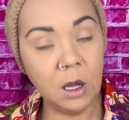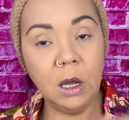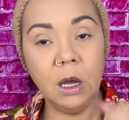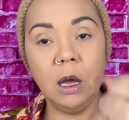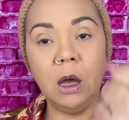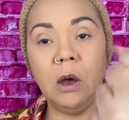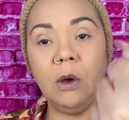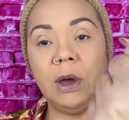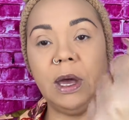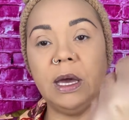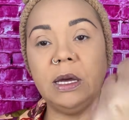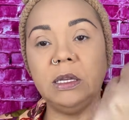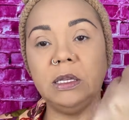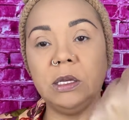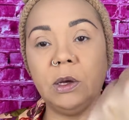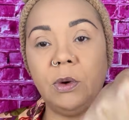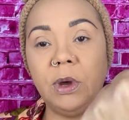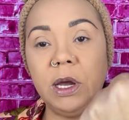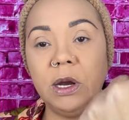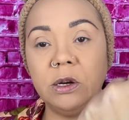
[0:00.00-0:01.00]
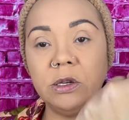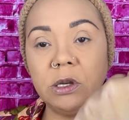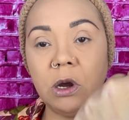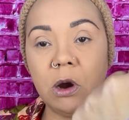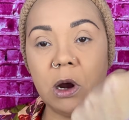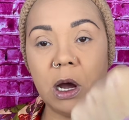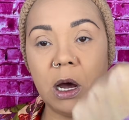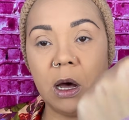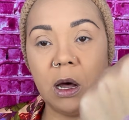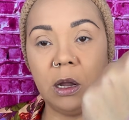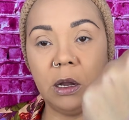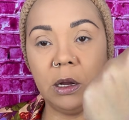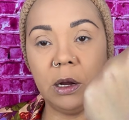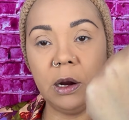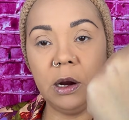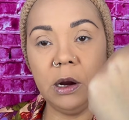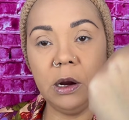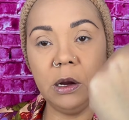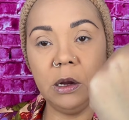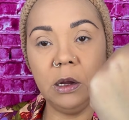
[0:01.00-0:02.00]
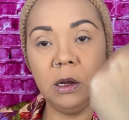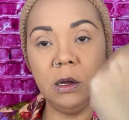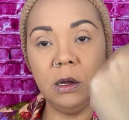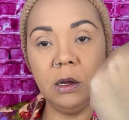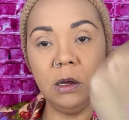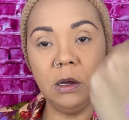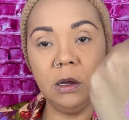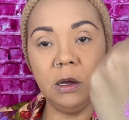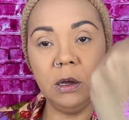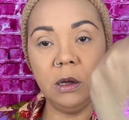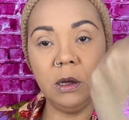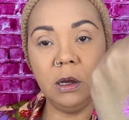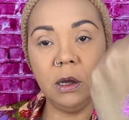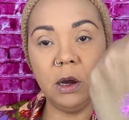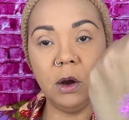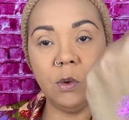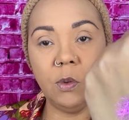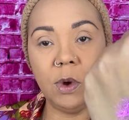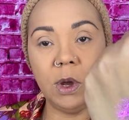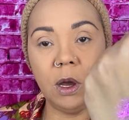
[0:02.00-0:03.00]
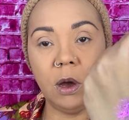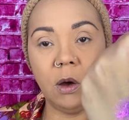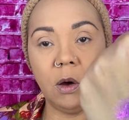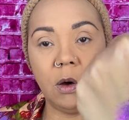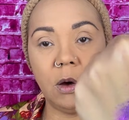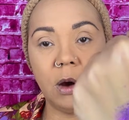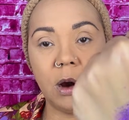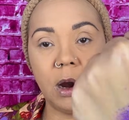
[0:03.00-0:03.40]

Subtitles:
Okay, so here's our color. Here we are.